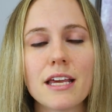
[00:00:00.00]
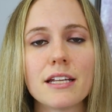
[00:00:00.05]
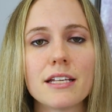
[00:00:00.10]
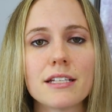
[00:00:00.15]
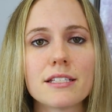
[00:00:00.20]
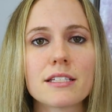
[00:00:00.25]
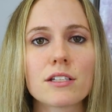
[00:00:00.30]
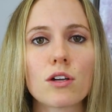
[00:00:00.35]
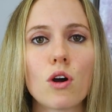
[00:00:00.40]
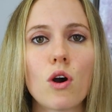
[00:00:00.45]
and
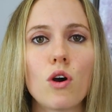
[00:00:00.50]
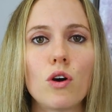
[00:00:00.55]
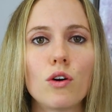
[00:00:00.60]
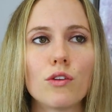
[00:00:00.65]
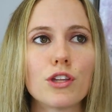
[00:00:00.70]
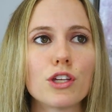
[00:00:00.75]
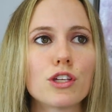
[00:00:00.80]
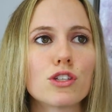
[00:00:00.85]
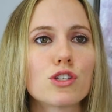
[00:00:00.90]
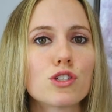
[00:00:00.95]
it's
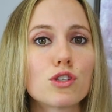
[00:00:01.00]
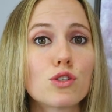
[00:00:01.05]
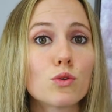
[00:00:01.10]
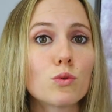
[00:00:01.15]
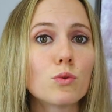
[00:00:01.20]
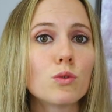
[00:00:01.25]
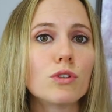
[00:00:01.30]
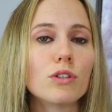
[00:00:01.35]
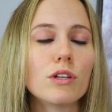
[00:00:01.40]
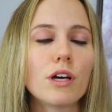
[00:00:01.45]
called The
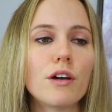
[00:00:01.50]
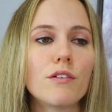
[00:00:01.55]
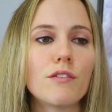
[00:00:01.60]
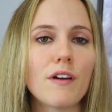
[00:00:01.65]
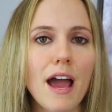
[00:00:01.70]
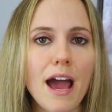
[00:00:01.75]
Stool of